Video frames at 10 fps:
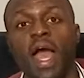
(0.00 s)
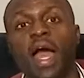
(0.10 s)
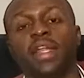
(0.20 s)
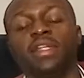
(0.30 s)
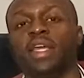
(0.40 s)

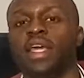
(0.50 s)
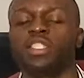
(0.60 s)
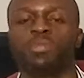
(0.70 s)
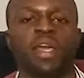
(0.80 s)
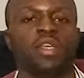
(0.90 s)
and
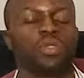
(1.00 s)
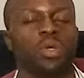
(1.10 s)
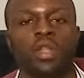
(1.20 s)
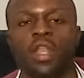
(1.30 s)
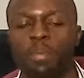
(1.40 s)
it's based
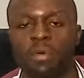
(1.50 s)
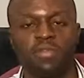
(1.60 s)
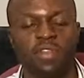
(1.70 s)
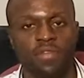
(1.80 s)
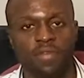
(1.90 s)
on a number
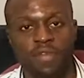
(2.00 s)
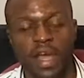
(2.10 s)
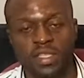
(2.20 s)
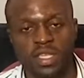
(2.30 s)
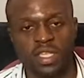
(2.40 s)
of different
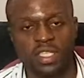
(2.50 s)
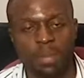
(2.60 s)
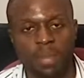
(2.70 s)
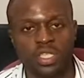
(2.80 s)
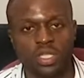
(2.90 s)
factors, as I
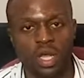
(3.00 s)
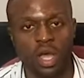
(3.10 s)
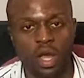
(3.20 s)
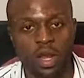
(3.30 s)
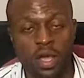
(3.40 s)
mentioned
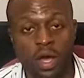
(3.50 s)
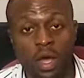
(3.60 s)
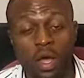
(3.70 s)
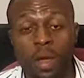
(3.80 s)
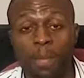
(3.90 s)
earlier,
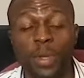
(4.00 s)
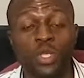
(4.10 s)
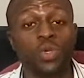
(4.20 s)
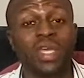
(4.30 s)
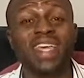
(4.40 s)
but
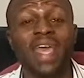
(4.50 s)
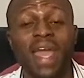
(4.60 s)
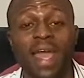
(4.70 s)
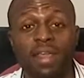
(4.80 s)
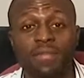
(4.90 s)
you can get
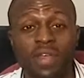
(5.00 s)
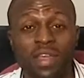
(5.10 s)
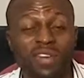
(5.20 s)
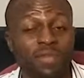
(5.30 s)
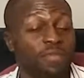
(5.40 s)
anything of